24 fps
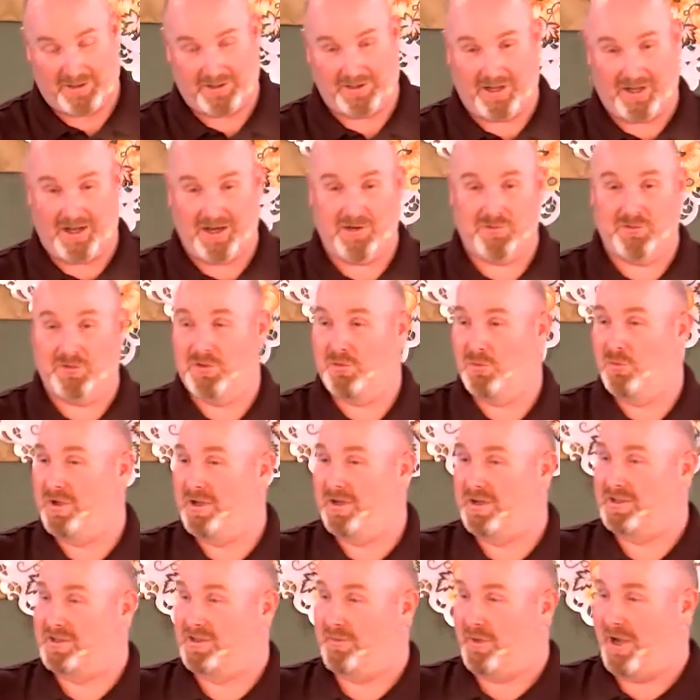lion with
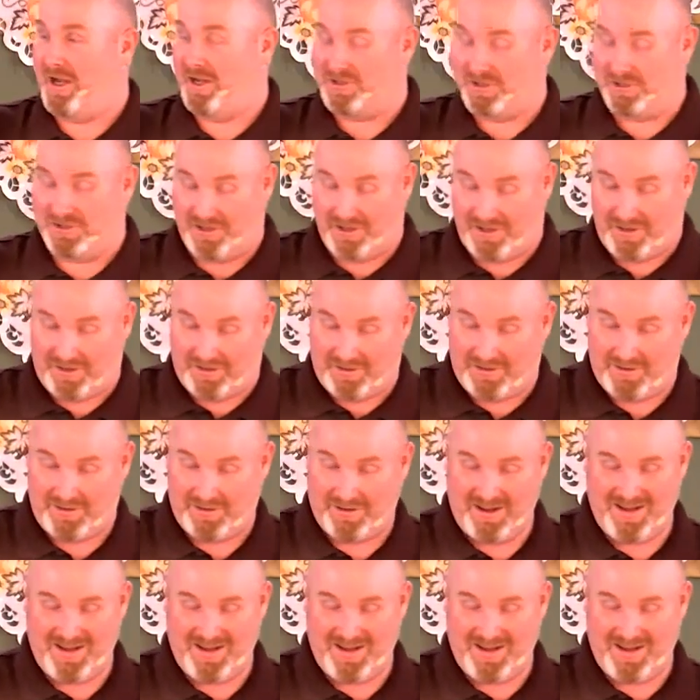wings. Imagine that.